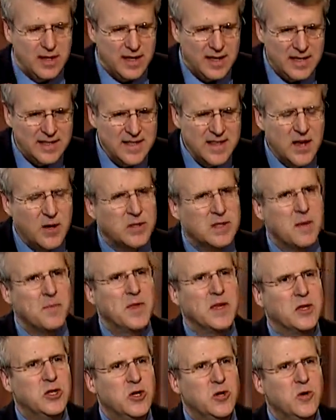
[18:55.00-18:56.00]
isn't there
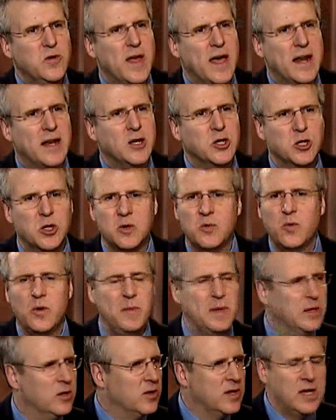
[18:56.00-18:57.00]
something to that? And shouldn't we
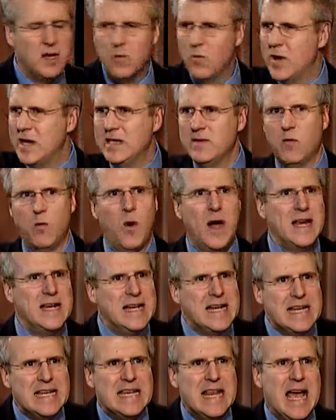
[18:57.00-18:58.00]
be looking at ways of
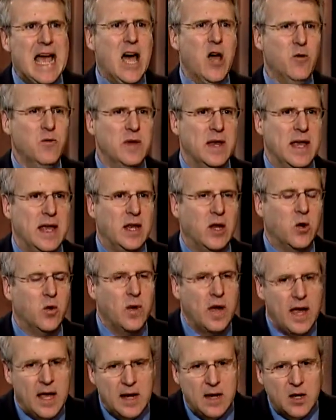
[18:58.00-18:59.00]
winding down
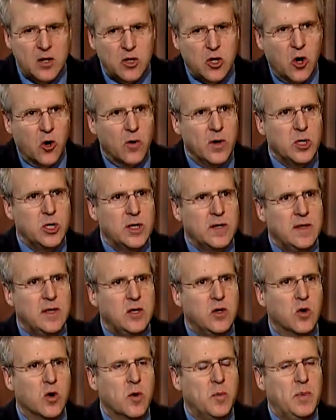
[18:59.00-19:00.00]
NATO and encouraging the
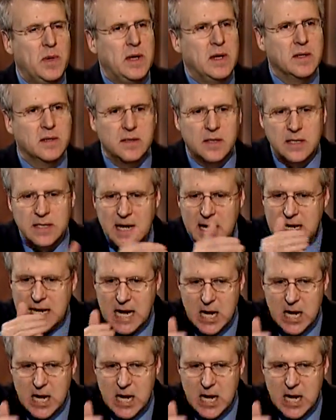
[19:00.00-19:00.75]
Europeans to take